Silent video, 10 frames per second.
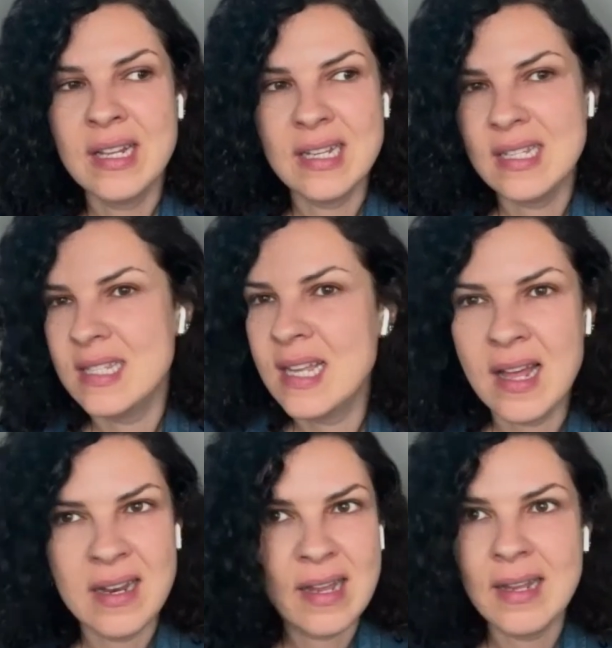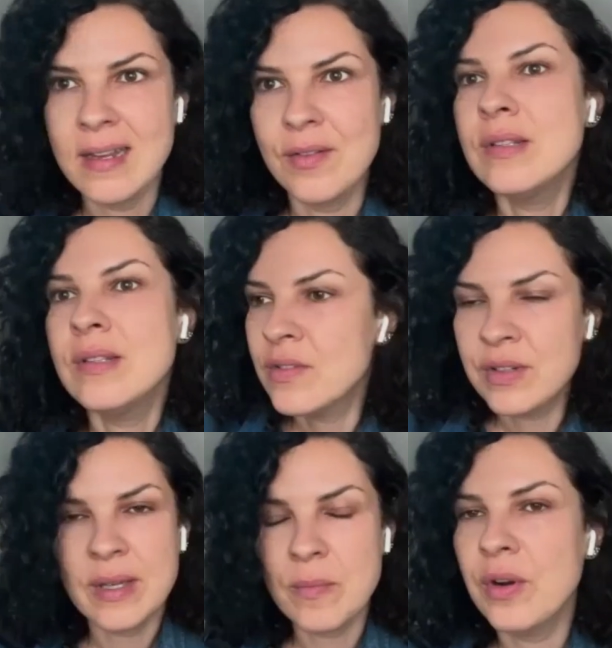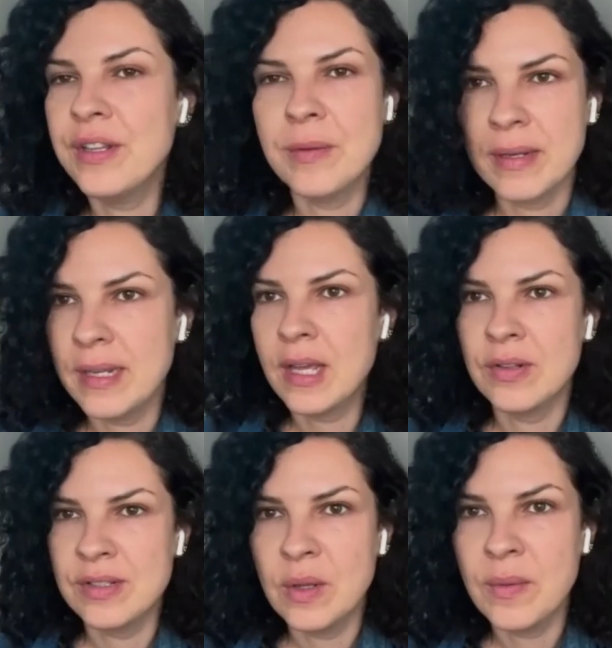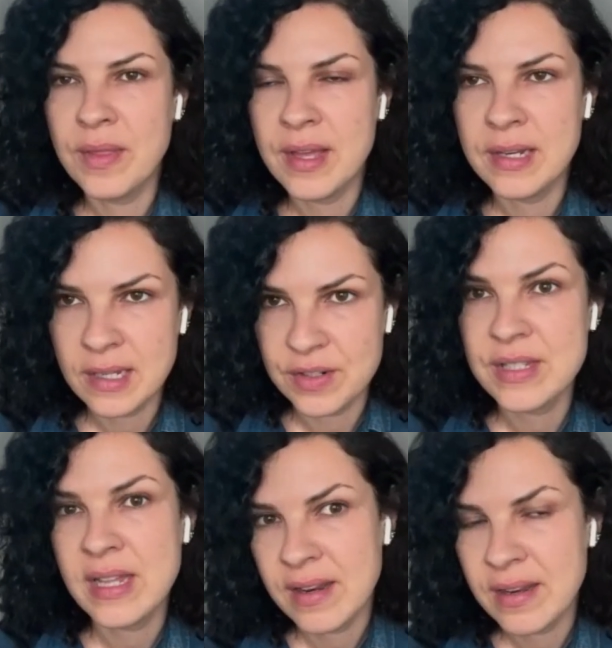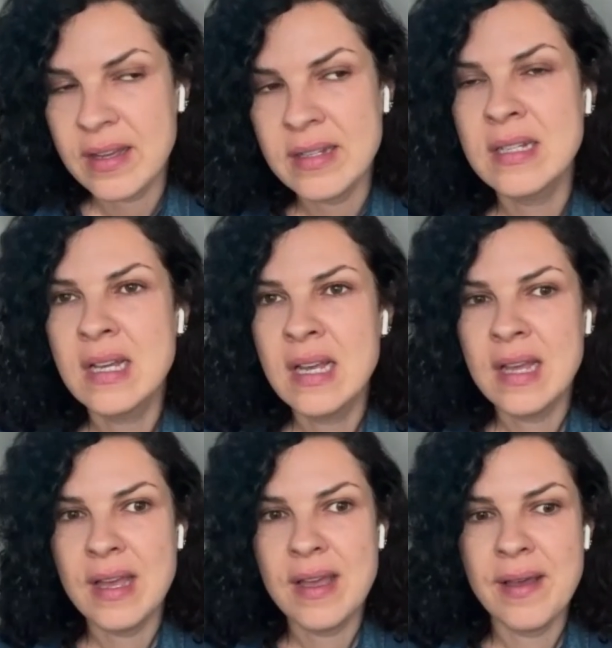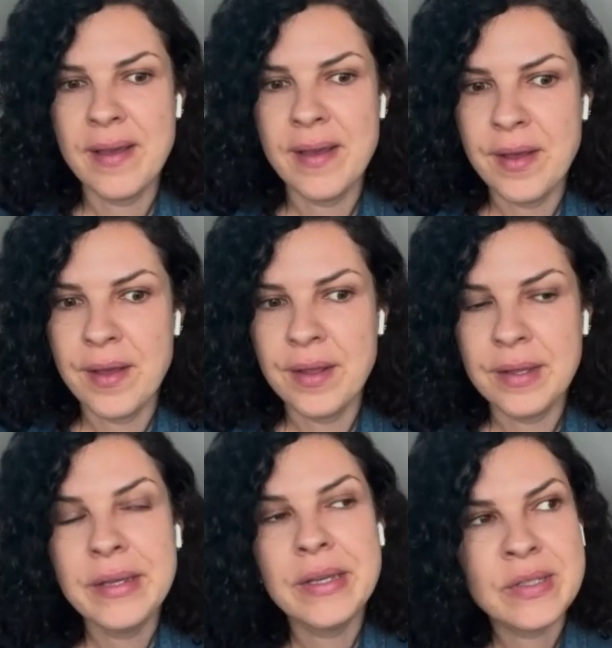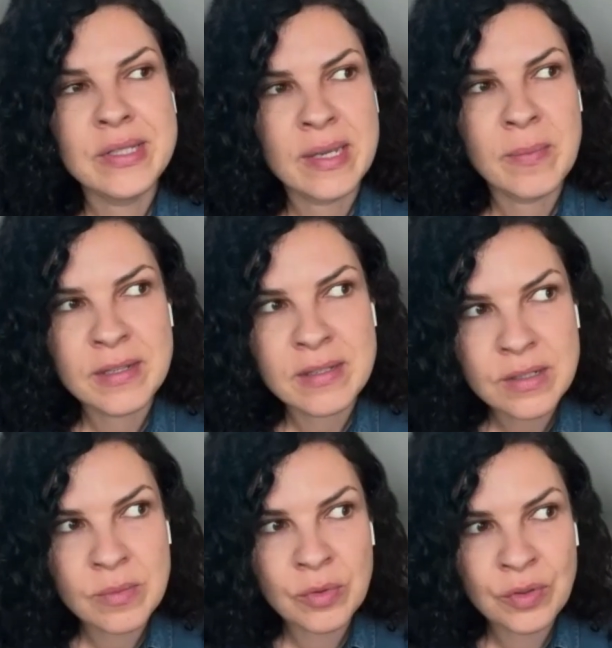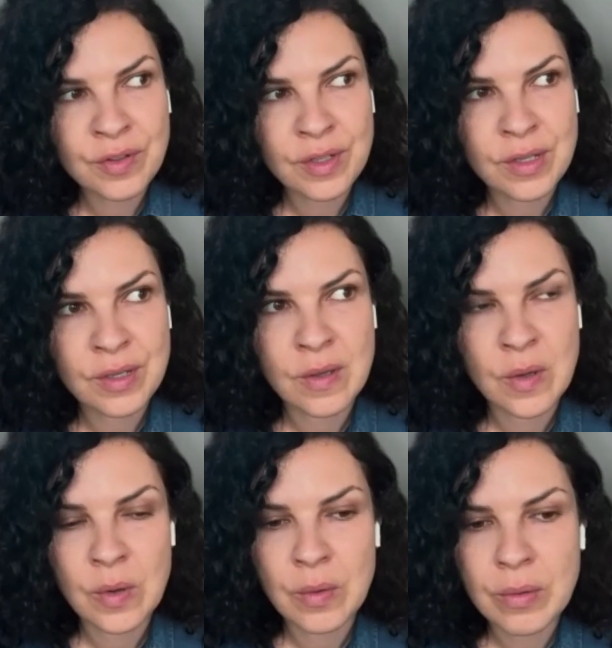They said that it's really important, but they cannot deal with that. I understand that. You see, but the movie,